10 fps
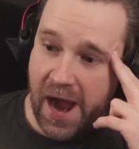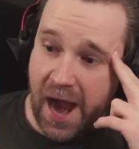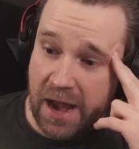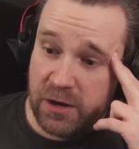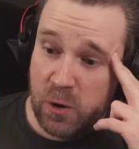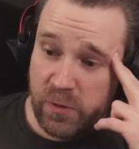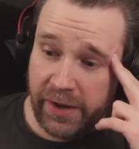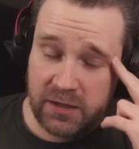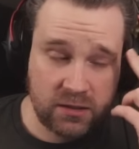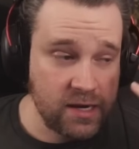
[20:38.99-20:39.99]
I do
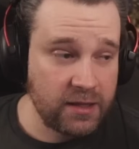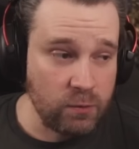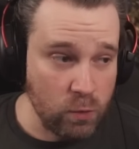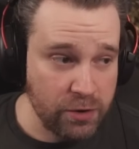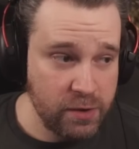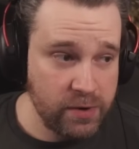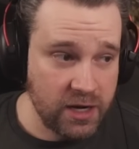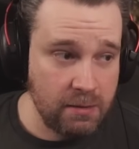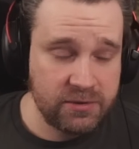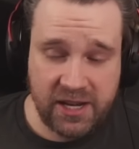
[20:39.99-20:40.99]
think this is likely worth it when it
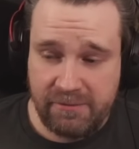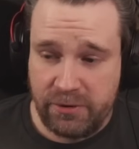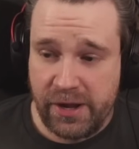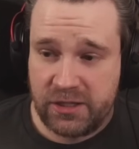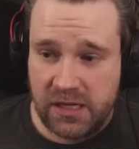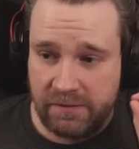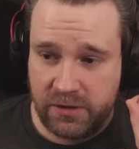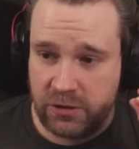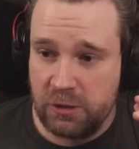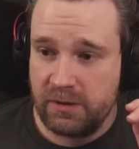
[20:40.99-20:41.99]
comes to M+, even
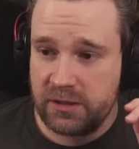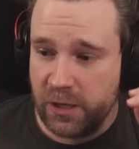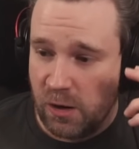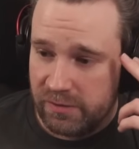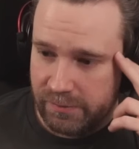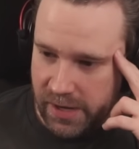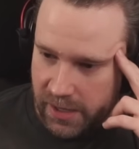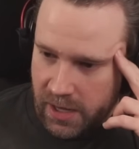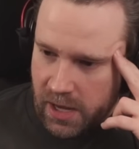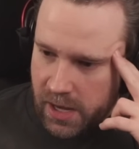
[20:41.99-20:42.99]
just Doom itself, but